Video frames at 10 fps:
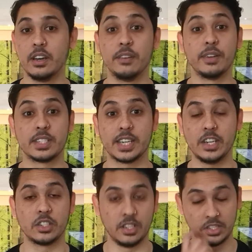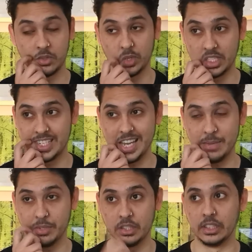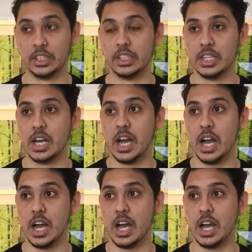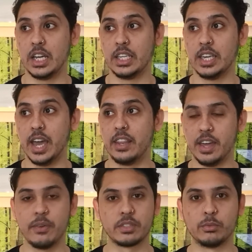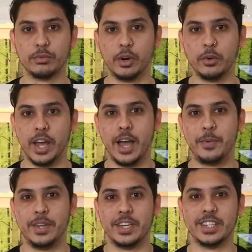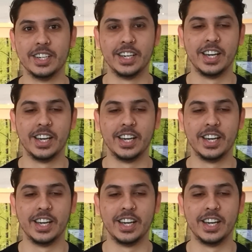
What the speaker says: investigation into a statement. Yeah, there is a revolt happening.